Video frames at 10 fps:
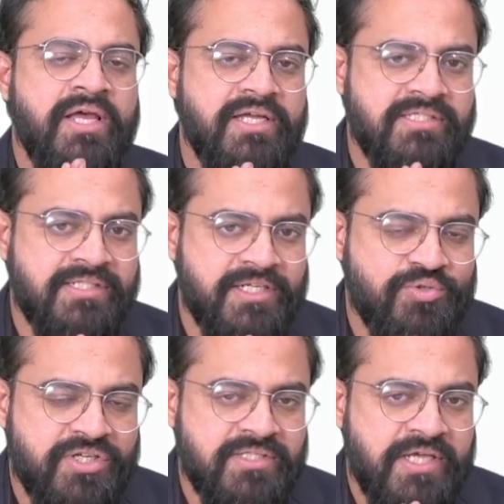
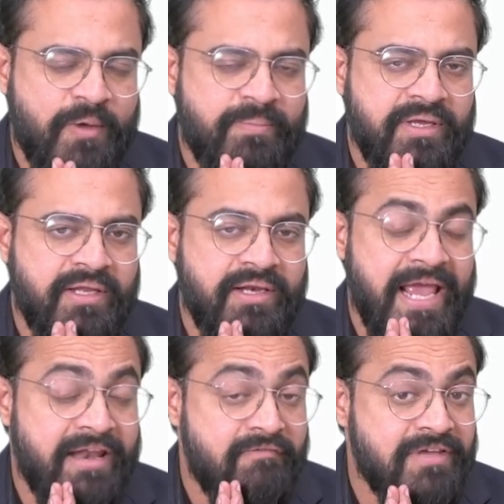institutions have been
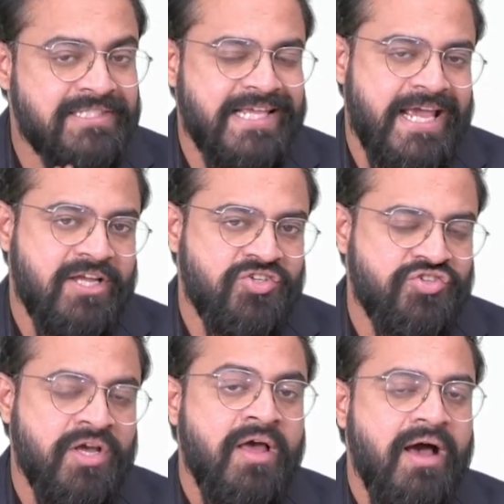
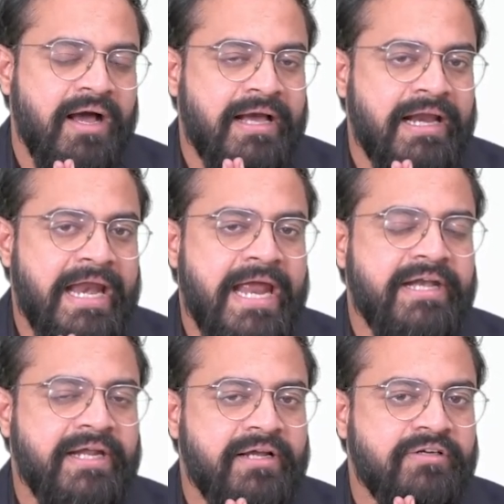envisaged a
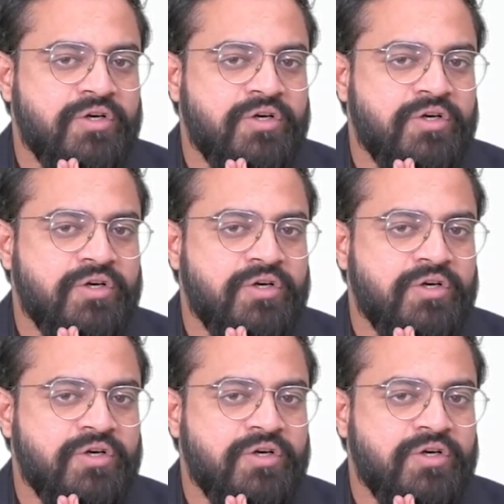greater